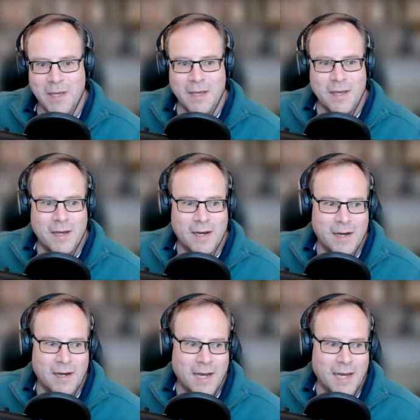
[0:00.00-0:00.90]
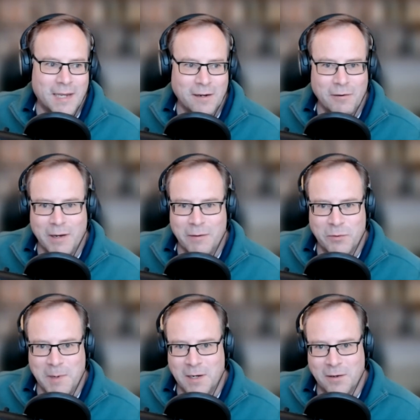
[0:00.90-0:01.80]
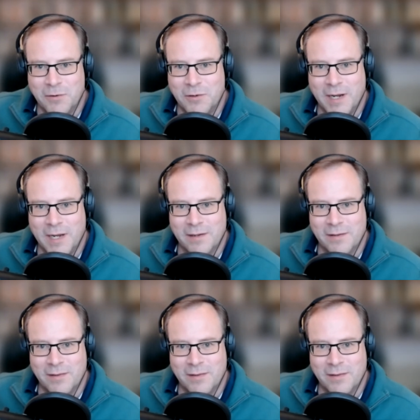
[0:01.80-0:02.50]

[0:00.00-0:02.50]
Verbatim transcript: uh, hacking around with smart contracts,